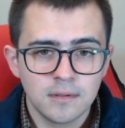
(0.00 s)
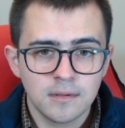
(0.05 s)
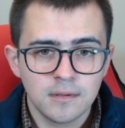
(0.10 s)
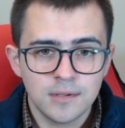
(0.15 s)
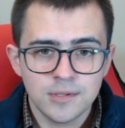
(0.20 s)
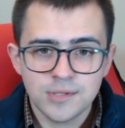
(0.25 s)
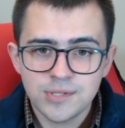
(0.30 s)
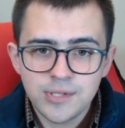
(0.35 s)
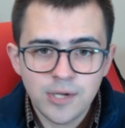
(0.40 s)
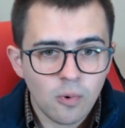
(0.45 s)

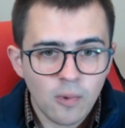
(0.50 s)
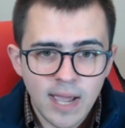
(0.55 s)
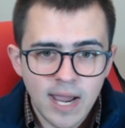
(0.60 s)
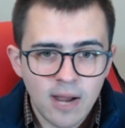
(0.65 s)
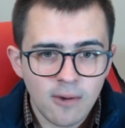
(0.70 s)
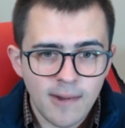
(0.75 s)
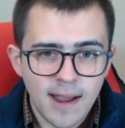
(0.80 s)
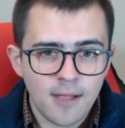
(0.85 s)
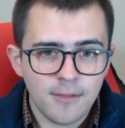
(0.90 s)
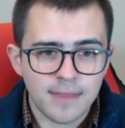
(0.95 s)
There's no way
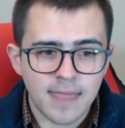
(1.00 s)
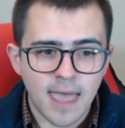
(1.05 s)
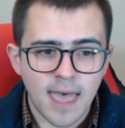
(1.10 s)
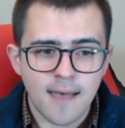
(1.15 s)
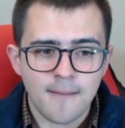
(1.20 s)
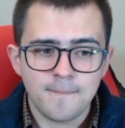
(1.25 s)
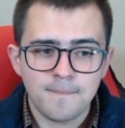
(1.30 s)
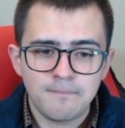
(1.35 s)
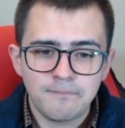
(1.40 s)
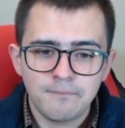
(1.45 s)
around that.
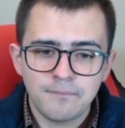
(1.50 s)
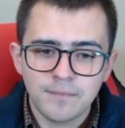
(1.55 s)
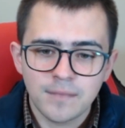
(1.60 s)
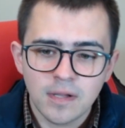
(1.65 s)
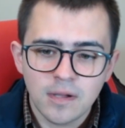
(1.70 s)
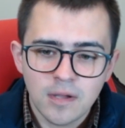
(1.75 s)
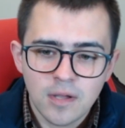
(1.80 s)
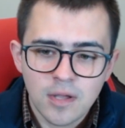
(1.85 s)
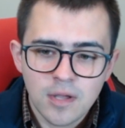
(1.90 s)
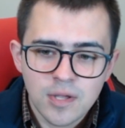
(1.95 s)

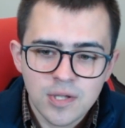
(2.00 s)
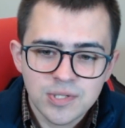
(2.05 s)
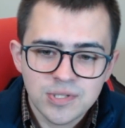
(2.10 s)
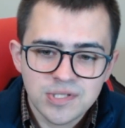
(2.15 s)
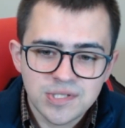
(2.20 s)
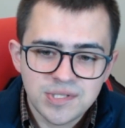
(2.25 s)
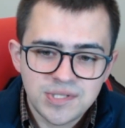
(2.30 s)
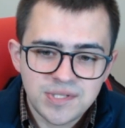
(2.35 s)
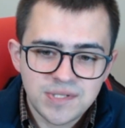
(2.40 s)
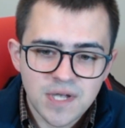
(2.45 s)

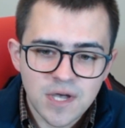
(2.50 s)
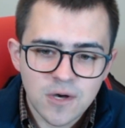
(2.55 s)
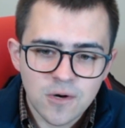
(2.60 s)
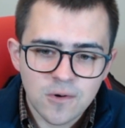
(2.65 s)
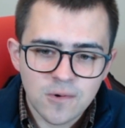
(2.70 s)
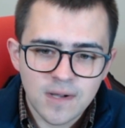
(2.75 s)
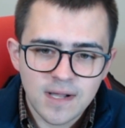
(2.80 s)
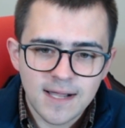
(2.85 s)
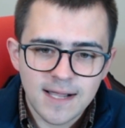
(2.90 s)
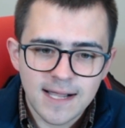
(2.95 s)

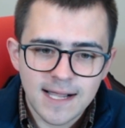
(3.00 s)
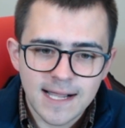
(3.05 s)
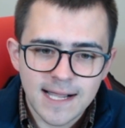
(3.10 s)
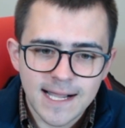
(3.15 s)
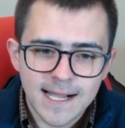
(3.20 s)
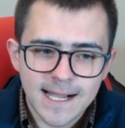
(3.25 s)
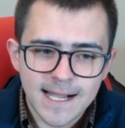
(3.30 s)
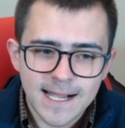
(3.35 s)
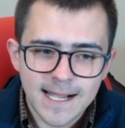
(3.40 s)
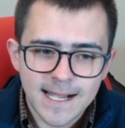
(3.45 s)
So
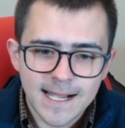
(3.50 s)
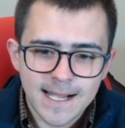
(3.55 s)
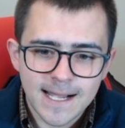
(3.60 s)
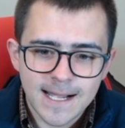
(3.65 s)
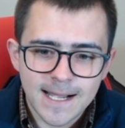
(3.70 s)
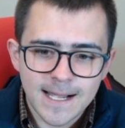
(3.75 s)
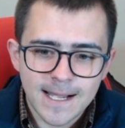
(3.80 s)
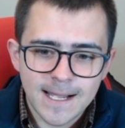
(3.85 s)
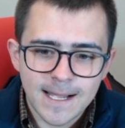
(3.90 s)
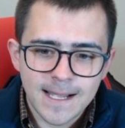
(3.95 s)

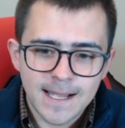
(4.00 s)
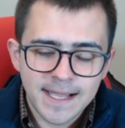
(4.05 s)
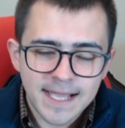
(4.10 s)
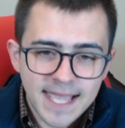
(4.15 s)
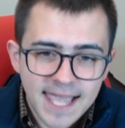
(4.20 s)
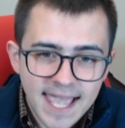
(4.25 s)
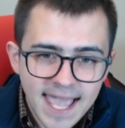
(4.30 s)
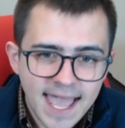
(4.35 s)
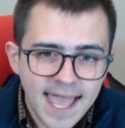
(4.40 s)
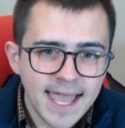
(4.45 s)

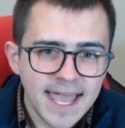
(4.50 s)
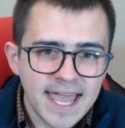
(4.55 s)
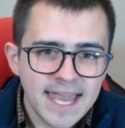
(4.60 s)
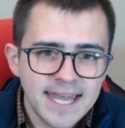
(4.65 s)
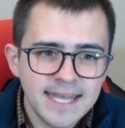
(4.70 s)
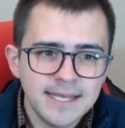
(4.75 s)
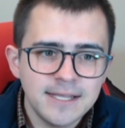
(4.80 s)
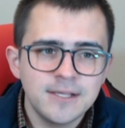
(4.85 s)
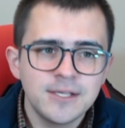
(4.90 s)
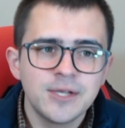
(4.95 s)

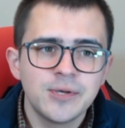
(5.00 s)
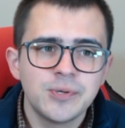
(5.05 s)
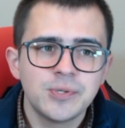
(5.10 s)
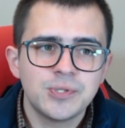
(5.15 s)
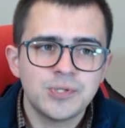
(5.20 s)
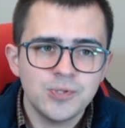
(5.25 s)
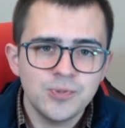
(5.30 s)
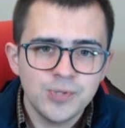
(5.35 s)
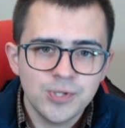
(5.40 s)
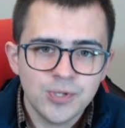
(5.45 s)
again,
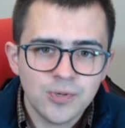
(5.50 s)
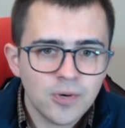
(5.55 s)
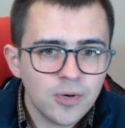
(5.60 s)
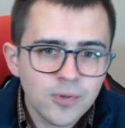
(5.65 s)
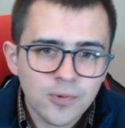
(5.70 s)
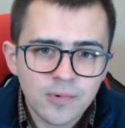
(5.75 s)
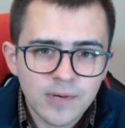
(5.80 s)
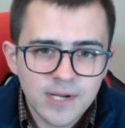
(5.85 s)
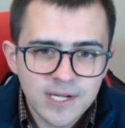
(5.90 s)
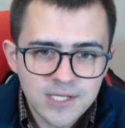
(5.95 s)
do your own
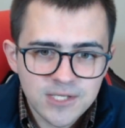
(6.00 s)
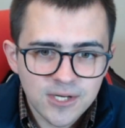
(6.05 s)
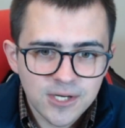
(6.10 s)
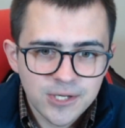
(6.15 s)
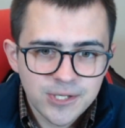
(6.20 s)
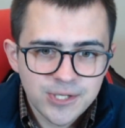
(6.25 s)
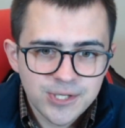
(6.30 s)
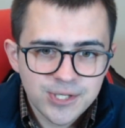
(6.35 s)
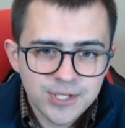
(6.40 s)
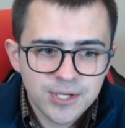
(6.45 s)

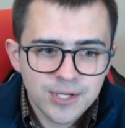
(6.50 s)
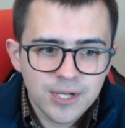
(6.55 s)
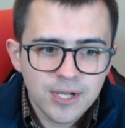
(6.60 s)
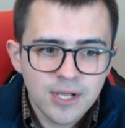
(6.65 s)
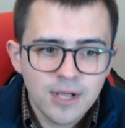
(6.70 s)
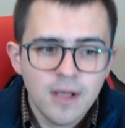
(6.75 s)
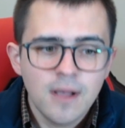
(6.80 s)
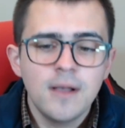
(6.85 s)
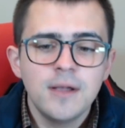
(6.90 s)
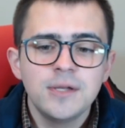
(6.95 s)
research.
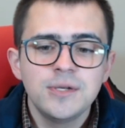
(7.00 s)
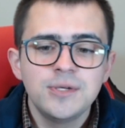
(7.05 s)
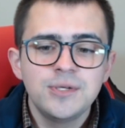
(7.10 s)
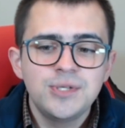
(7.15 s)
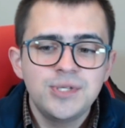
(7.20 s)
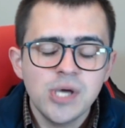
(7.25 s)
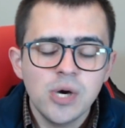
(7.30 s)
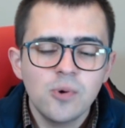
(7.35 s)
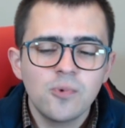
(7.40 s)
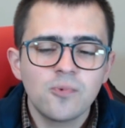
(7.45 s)

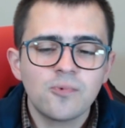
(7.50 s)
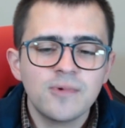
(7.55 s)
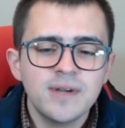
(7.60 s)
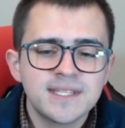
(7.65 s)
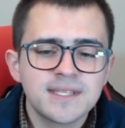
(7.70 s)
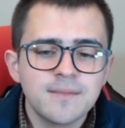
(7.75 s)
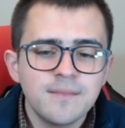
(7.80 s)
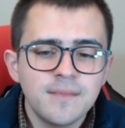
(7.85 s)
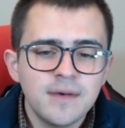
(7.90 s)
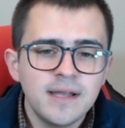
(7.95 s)
Don't
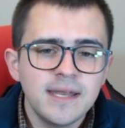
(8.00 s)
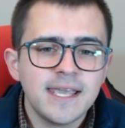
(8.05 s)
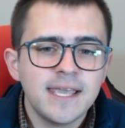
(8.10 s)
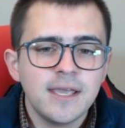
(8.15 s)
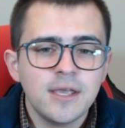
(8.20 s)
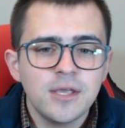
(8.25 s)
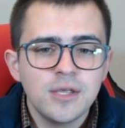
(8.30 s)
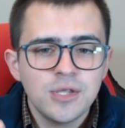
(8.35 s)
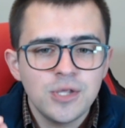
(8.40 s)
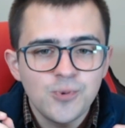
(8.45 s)
risk money
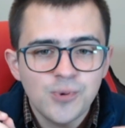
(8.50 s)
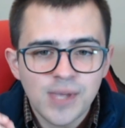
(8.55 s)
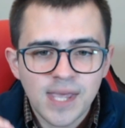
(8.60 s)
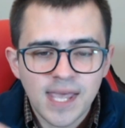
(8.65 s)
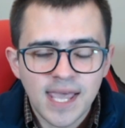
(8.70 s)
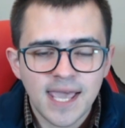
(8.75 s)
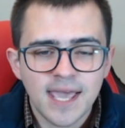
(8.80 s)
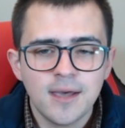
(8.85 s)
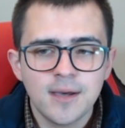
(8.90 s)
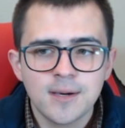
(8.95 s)
you
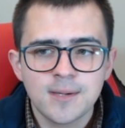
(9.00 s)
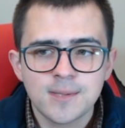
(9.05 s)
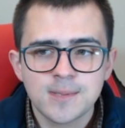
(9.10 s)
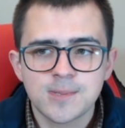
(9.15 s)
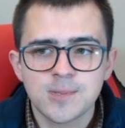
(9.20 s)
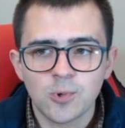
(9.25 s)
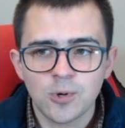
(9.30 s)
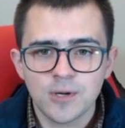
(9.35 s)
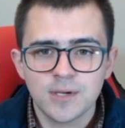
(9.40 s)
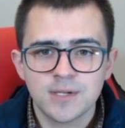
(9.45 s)
can't
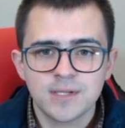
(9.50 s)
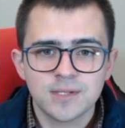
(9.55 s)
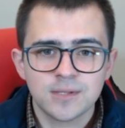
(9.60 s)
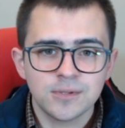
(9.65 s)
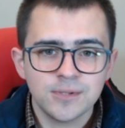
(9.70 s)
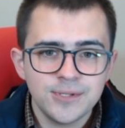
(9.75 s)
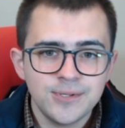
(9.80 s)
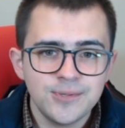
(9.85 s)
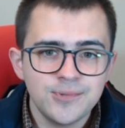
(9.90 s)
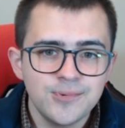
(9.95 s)
afford to
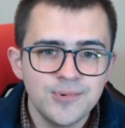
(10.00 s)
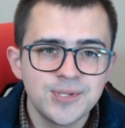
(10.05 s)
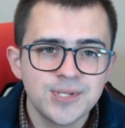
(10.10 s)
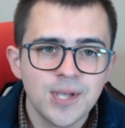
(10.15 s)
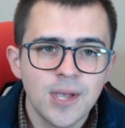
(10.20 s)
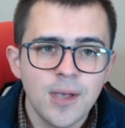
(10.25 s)
lose.